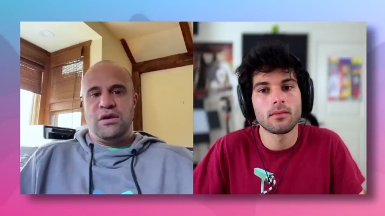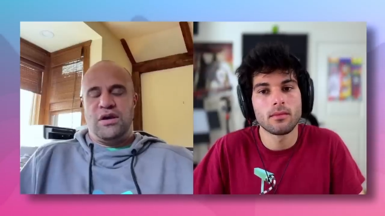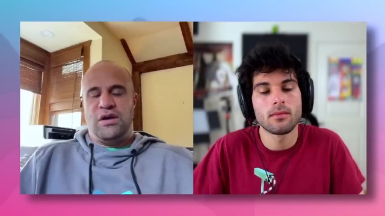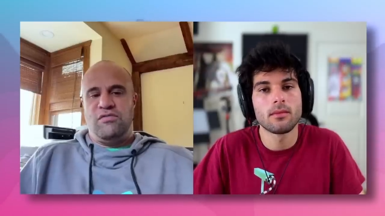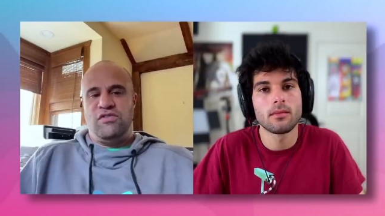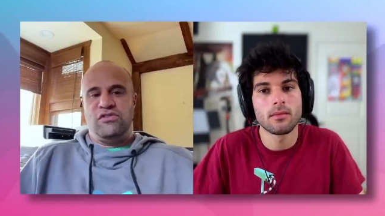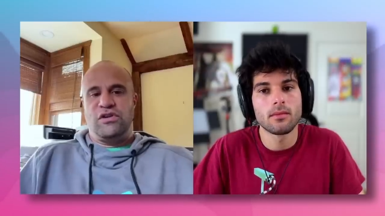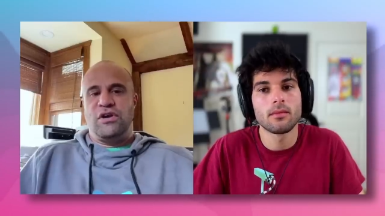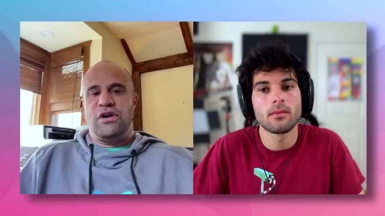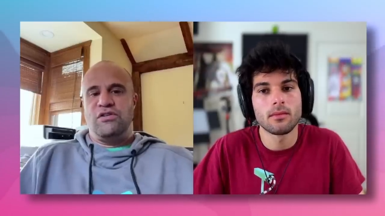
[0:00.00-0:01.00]
Speaker 1: uh,
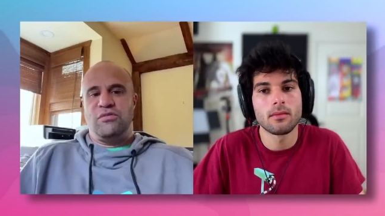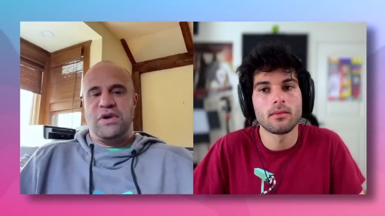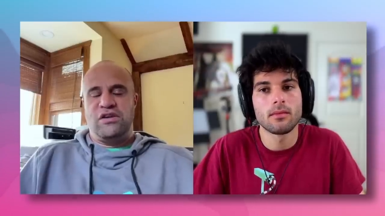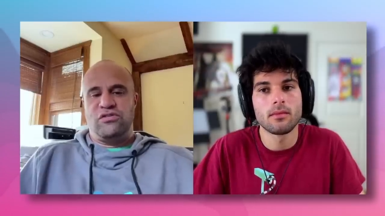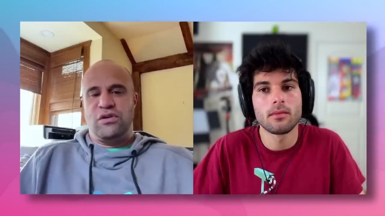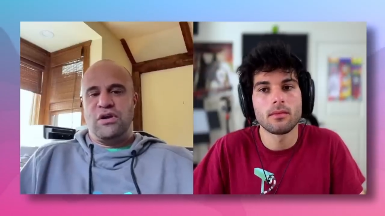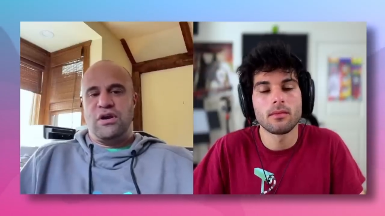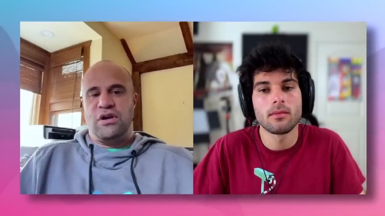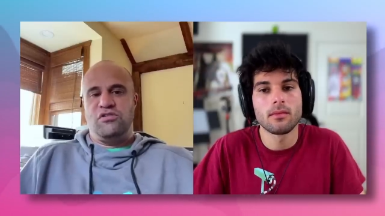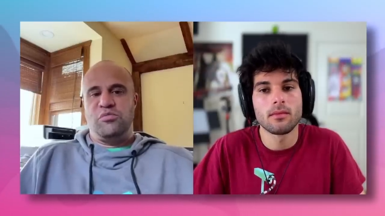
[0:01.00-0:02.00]
visa cards or
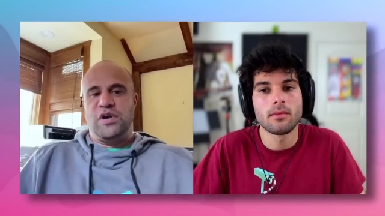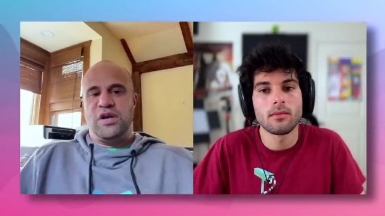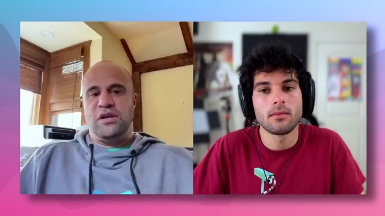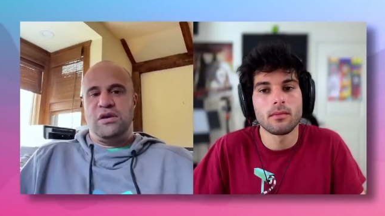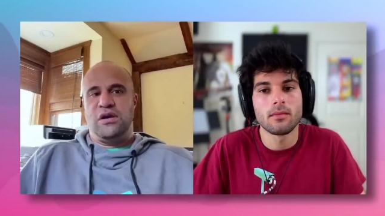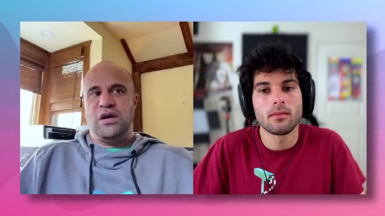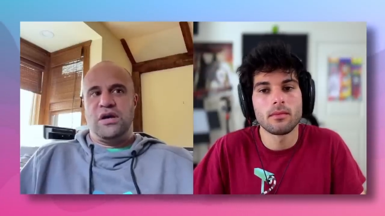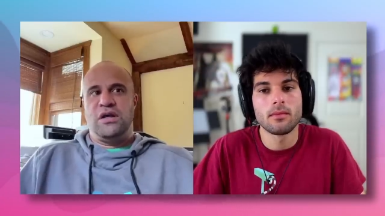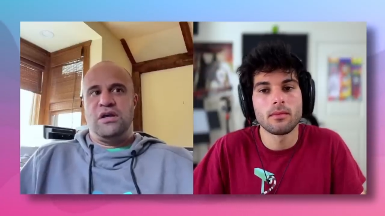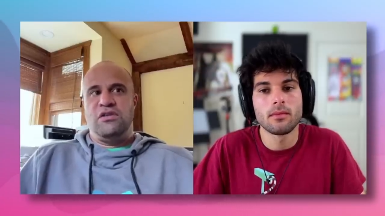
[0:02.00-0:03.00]
mastercards but
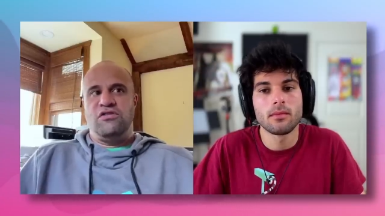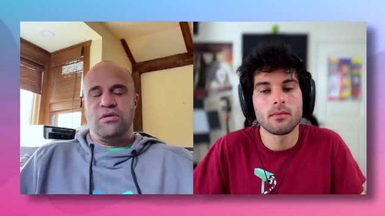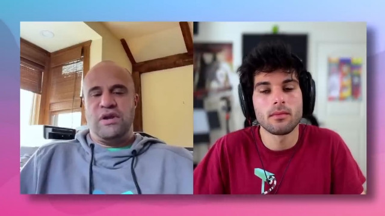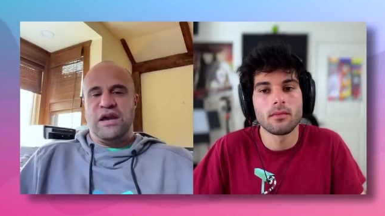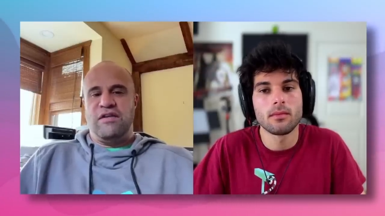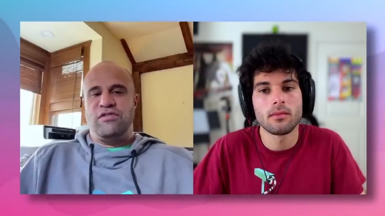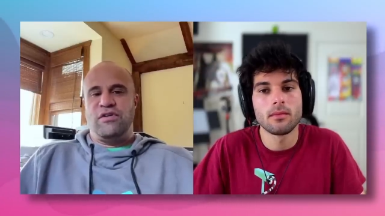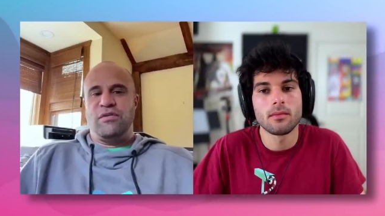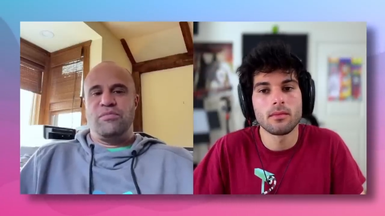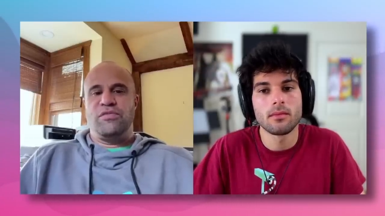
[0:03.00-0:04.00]
uh, don't have
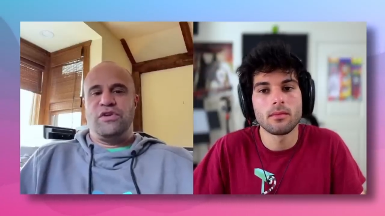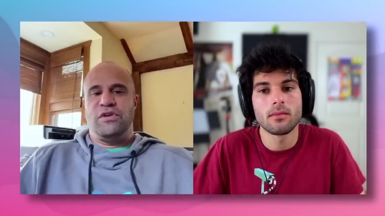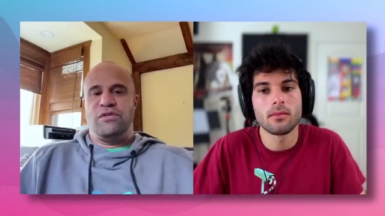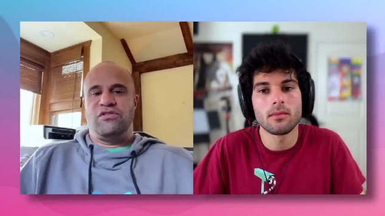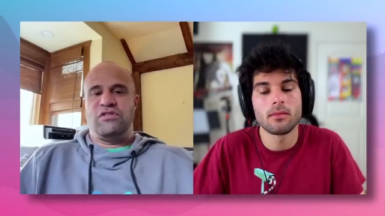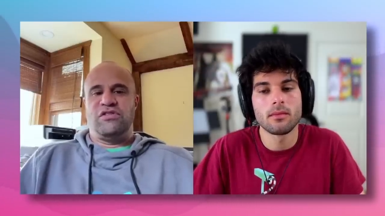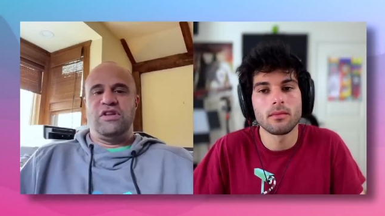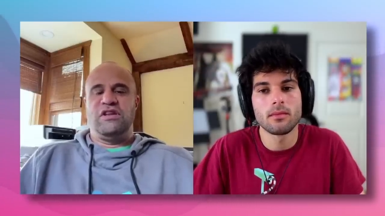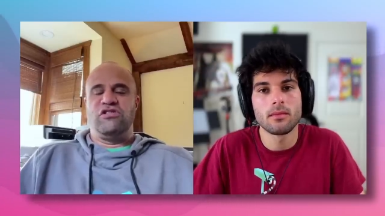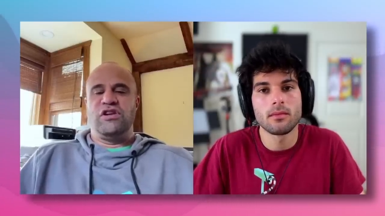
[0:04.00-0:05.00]
your your
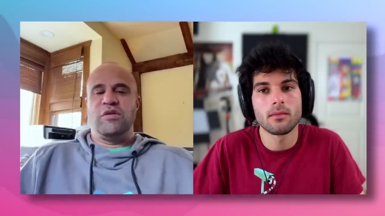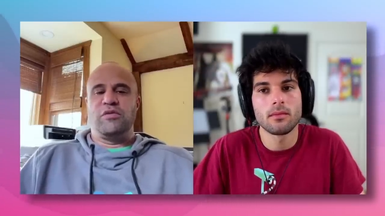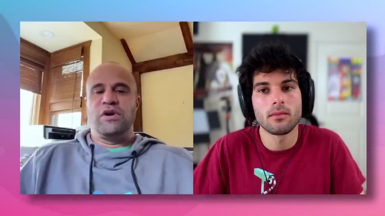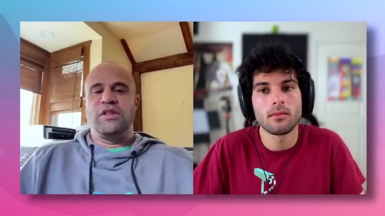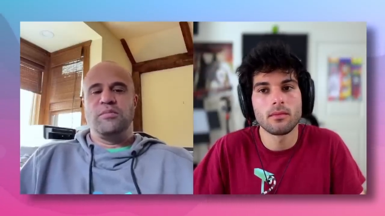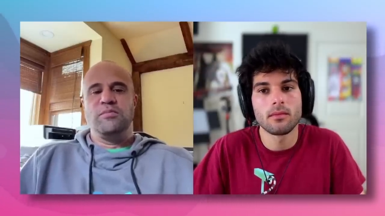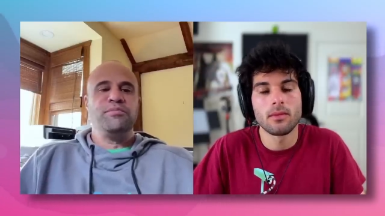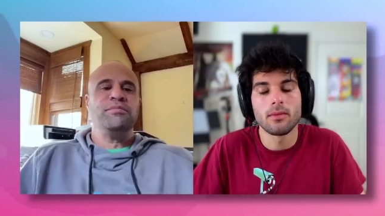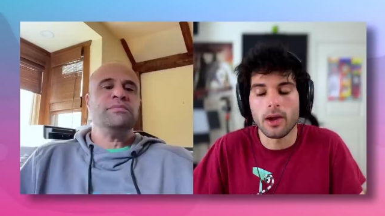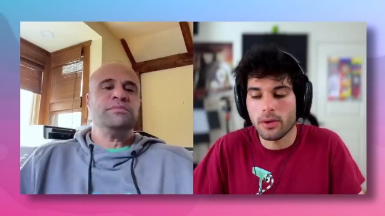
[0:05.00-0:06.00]
60 digit number on them
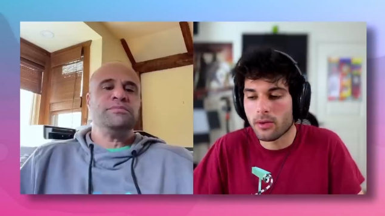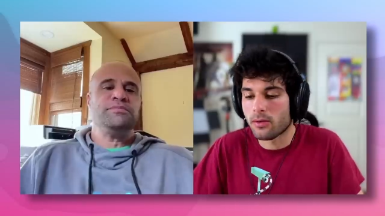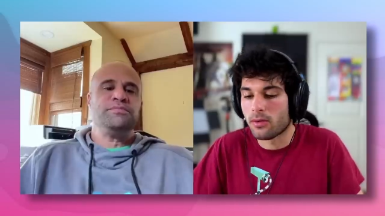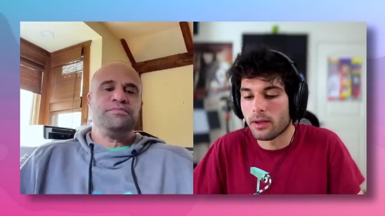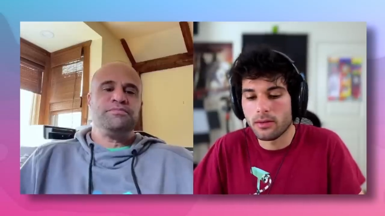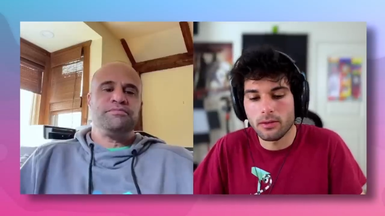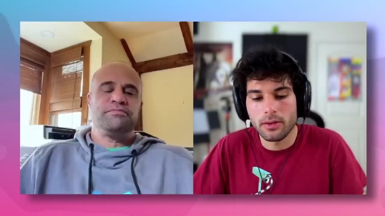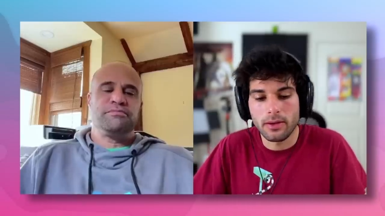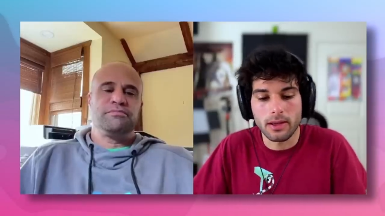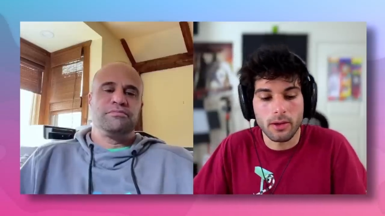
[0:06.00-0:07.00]
Speaker 2: very cool i didn't know
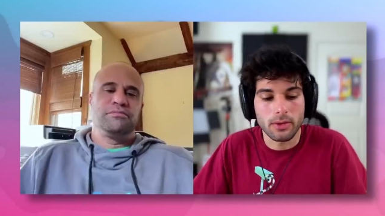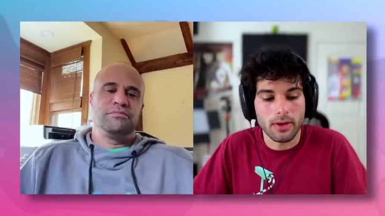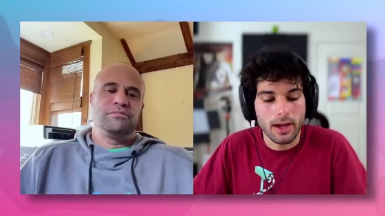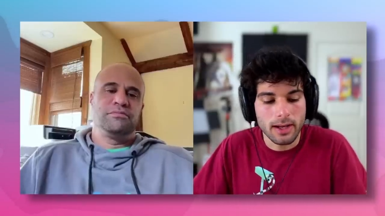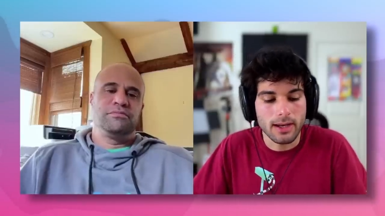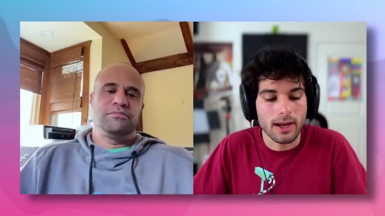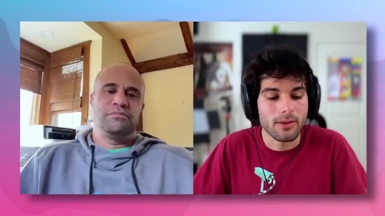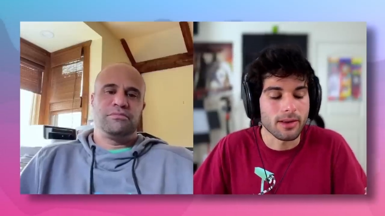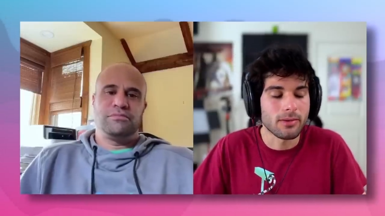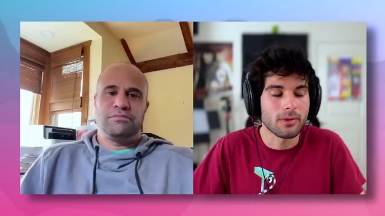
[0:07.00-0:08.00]
that t- they were tied now
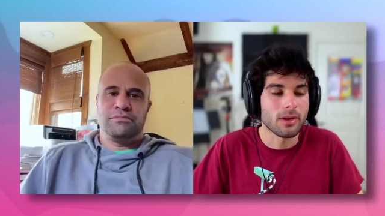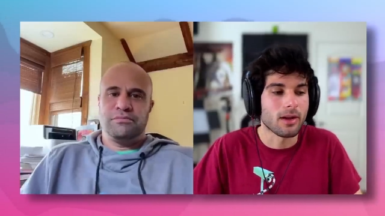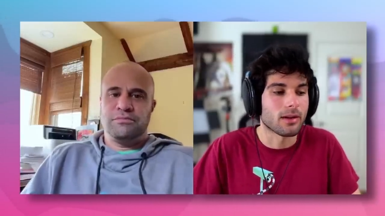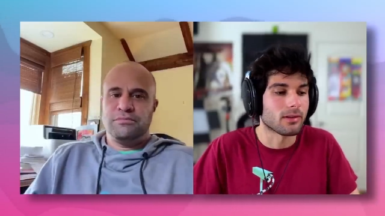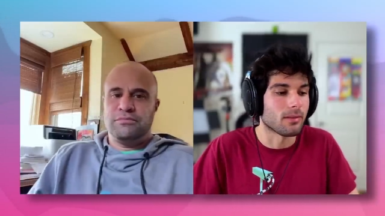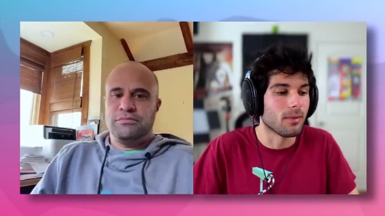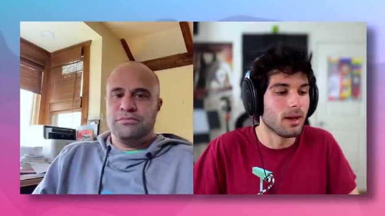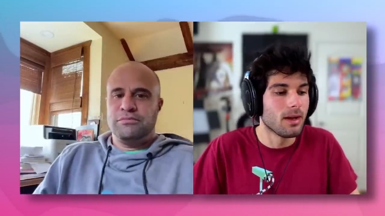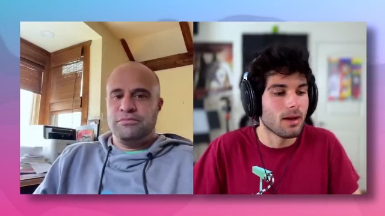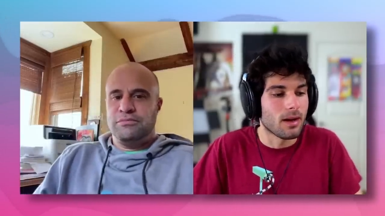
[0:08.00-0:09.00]
that's really awesome
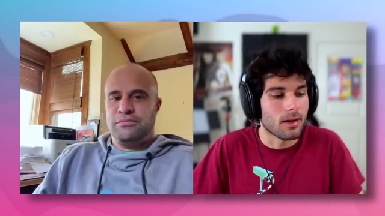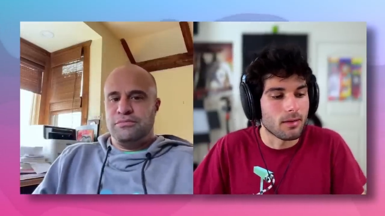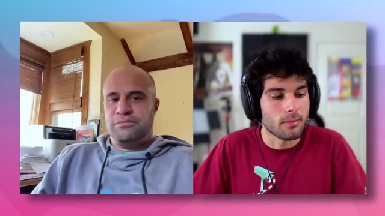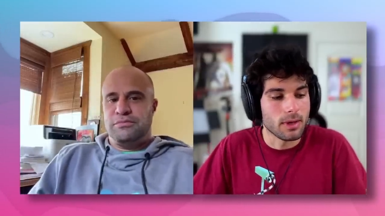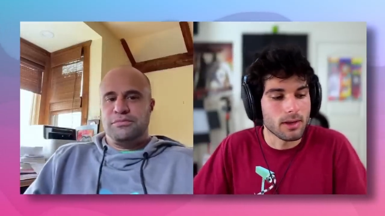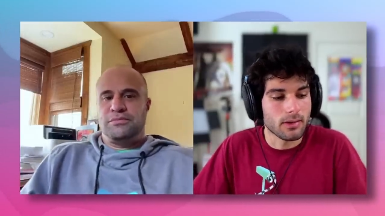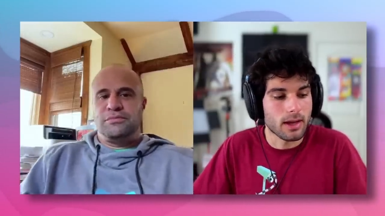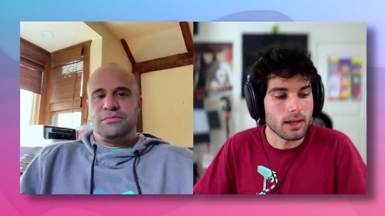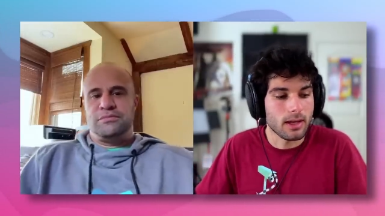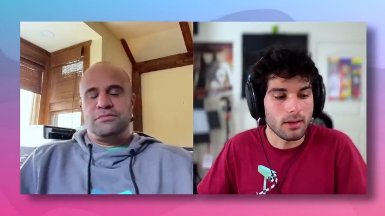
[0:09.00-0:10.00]
um, because
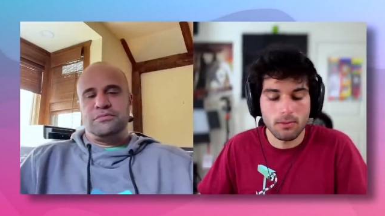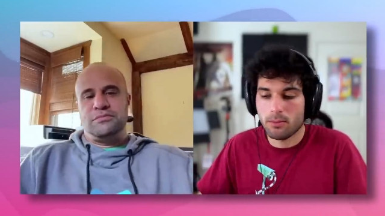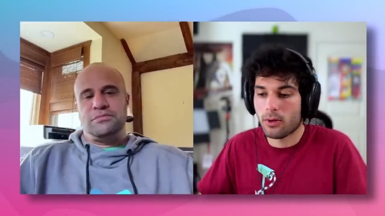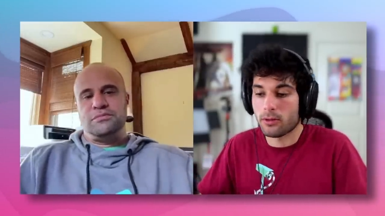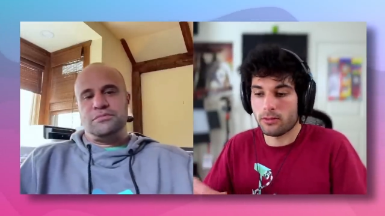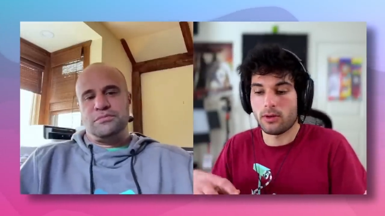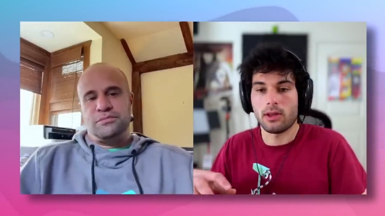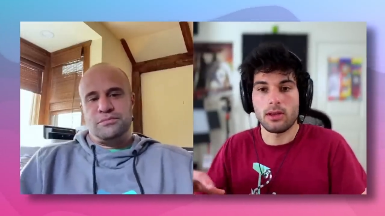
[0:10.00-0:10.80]
i personally